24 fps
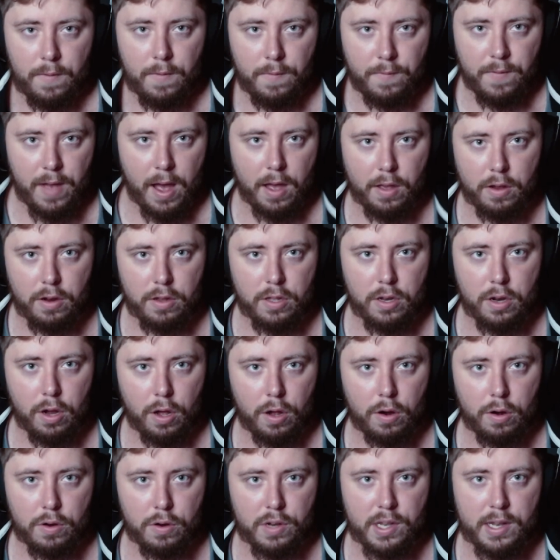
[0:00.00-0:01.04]
Value of the
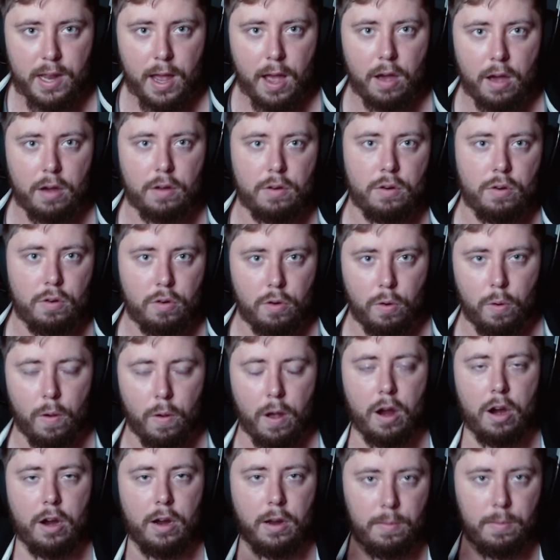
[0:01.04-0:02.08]
dollar goes down,
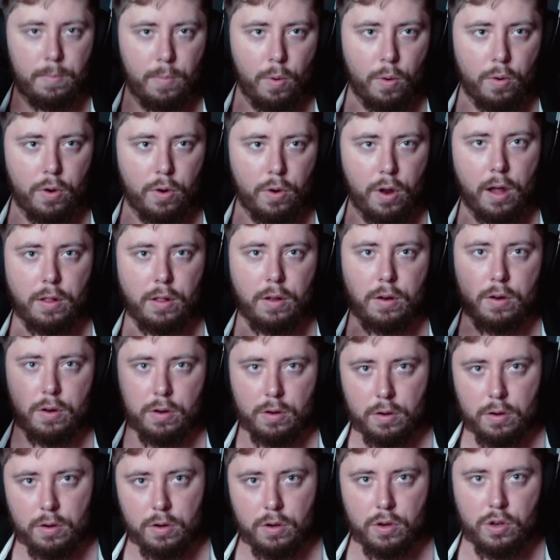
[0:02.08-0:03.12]
requiring more dollar
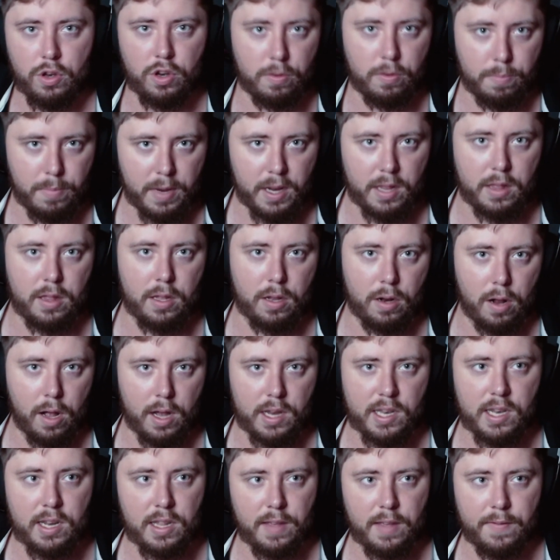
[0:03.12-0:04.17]
to meet the
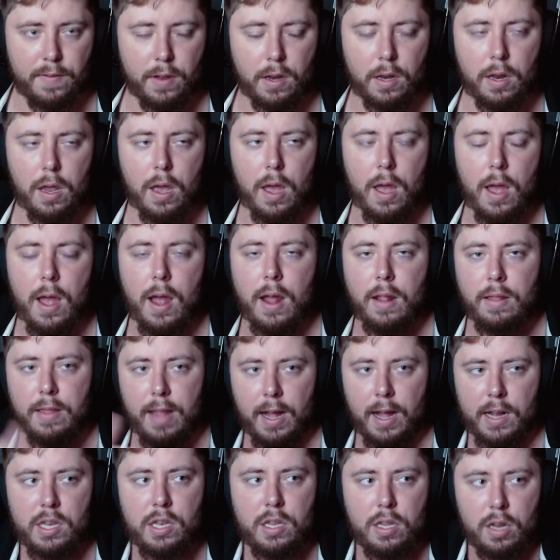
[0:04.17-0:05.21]
cost of living
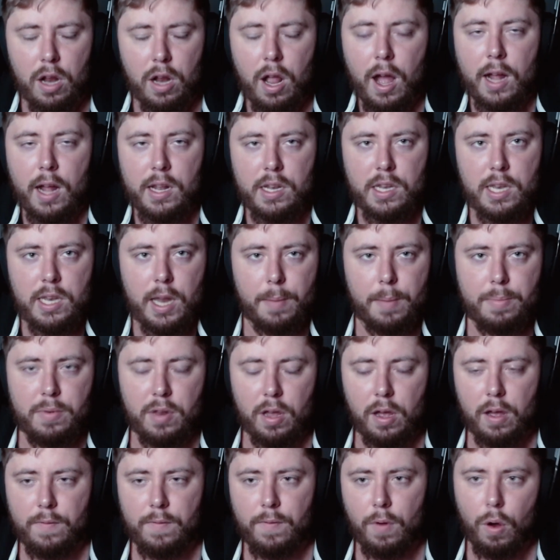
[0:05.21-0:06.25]
that's the concept
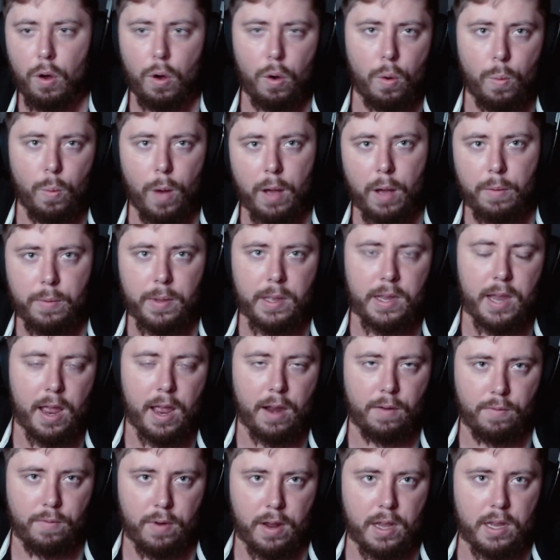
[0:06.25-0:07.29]
of oh why we
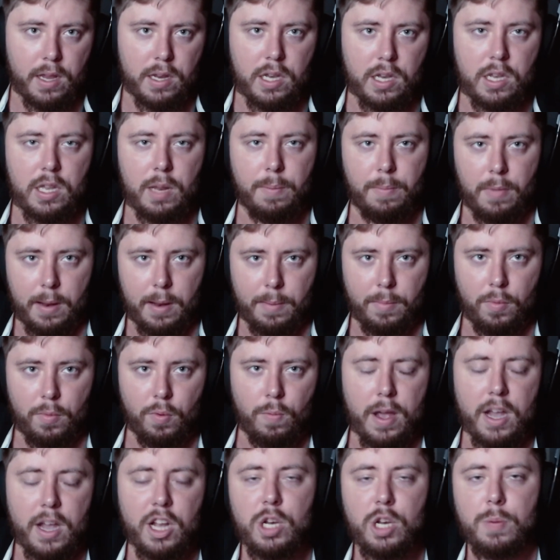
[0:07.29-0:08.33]
can't raise the minimum
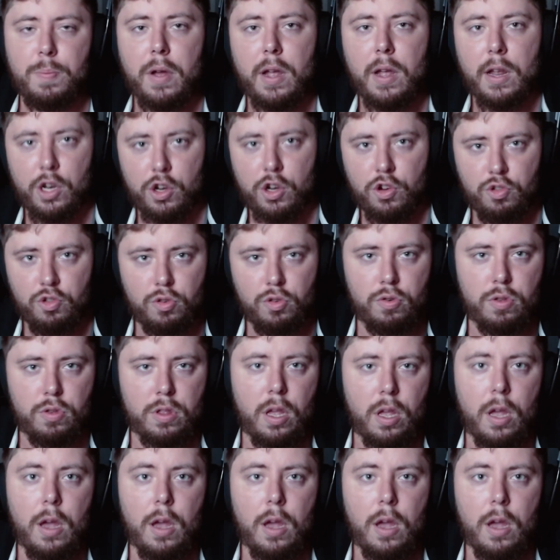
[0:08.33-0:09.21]
wage but in truth